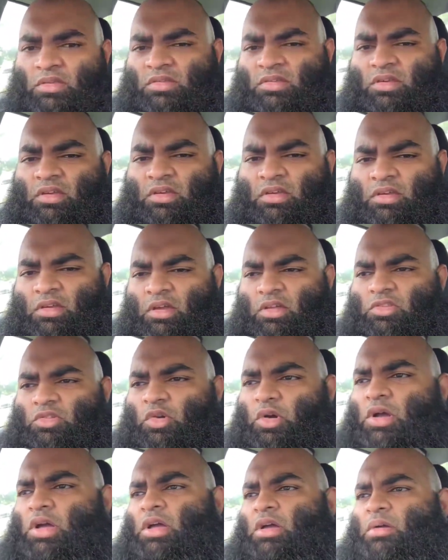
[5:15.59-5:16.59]
saying a
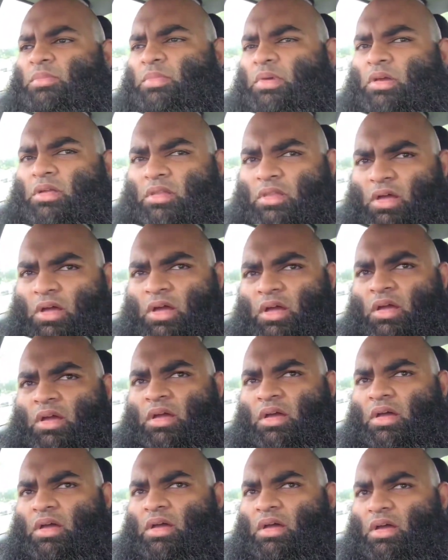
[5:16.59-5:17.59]
dua, may
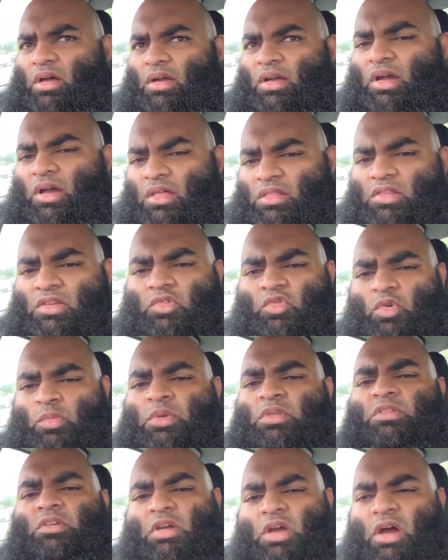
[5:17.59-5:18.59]
Allah guide these
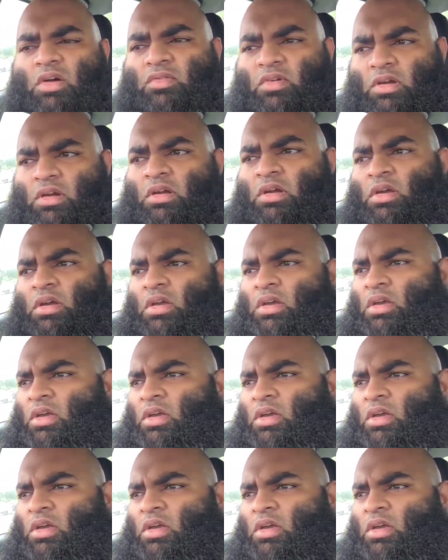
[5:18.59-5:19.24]
women to cover